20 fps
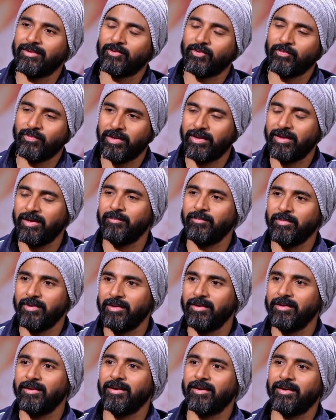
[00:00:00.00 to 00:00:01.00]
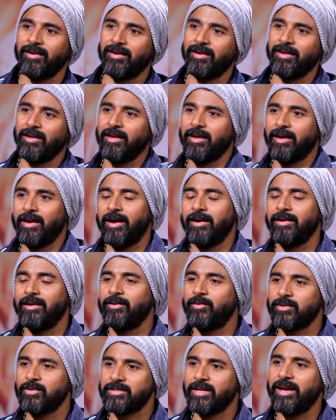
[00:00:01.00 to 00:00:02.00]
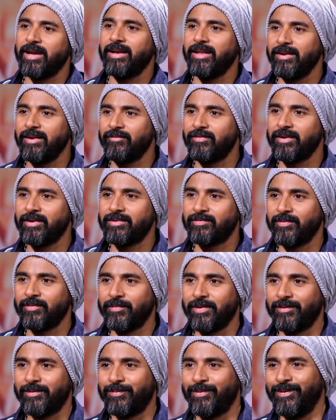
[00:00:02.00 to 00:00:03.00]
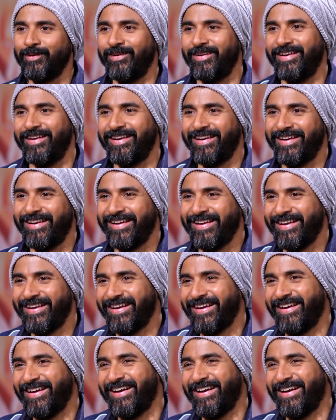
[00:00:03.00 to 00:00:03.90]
So we came here and it was 18 feet swimming pool.